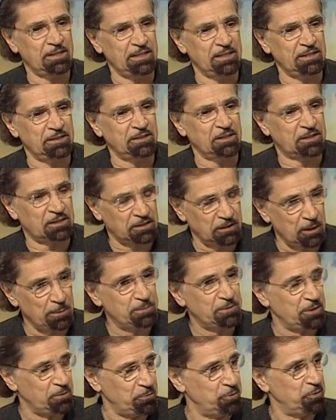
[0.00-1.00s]
in the
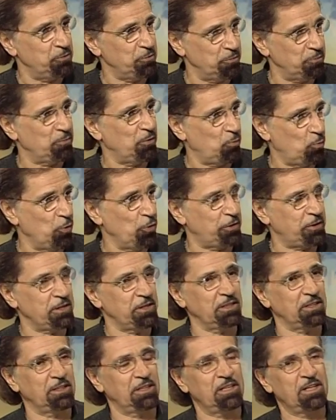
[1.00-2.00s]
clubs that we were
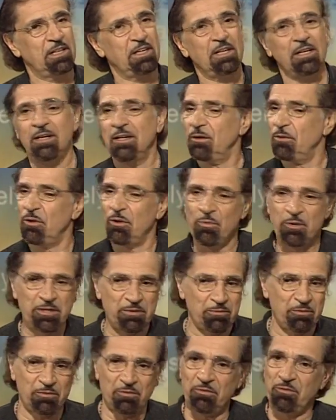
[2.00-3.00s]
working in. Well,
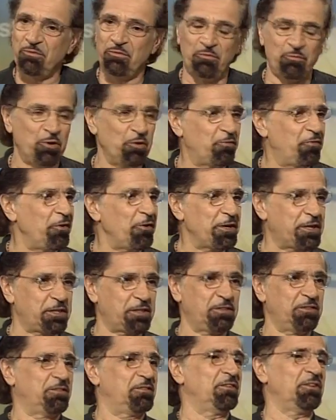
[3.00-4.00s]
we're very,
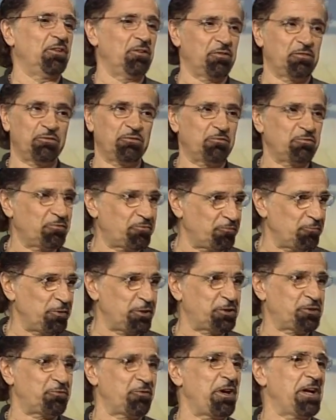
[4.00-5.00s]
you know,
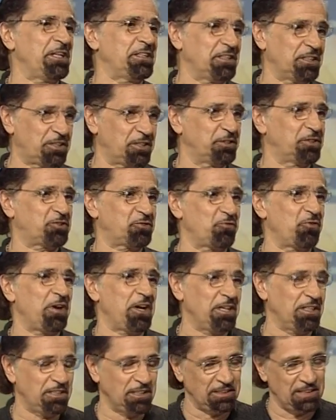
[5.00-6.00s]
restrained and
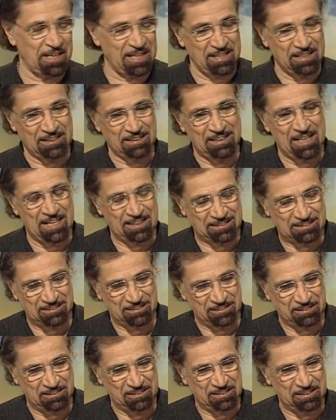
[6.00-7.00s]
constrained in
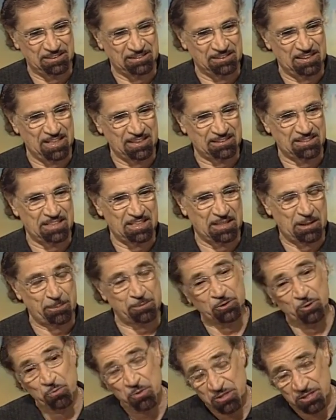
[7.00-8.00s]
that getup.
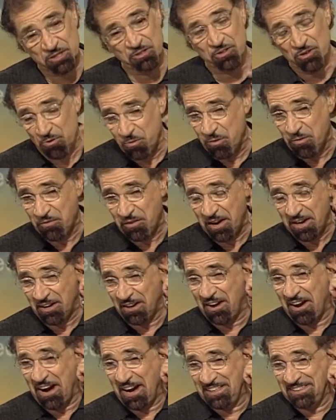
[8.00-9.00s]
So we said, you know, we've got an
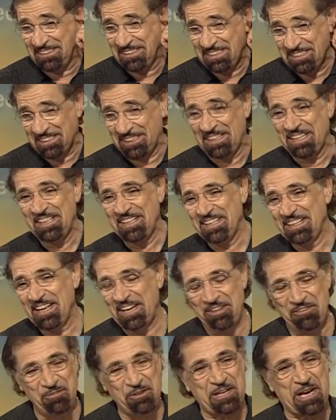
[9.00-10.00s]
idea.
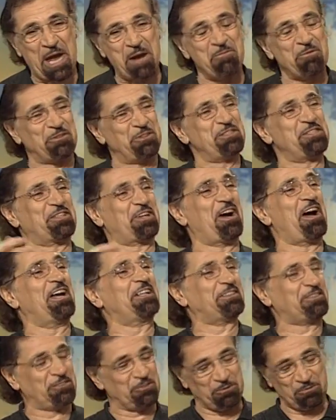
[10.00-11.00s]
And we came with these
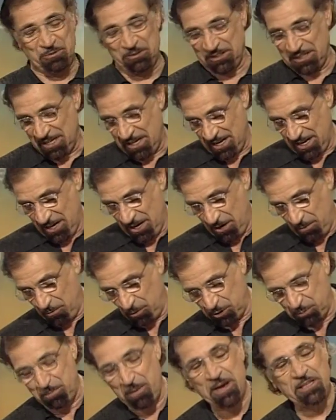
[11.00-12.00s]
costumes,
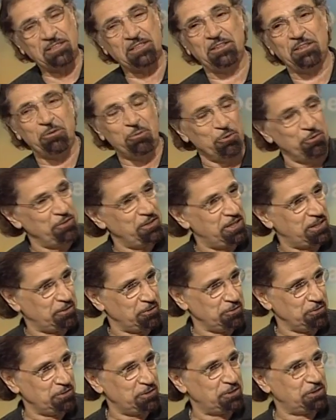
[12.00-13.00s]
which basically were
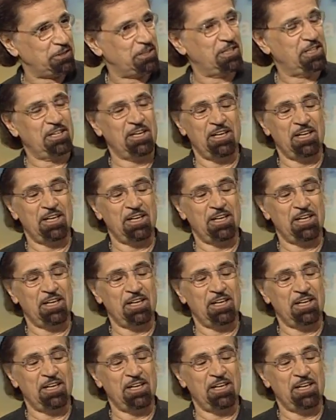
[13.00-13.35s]
knickers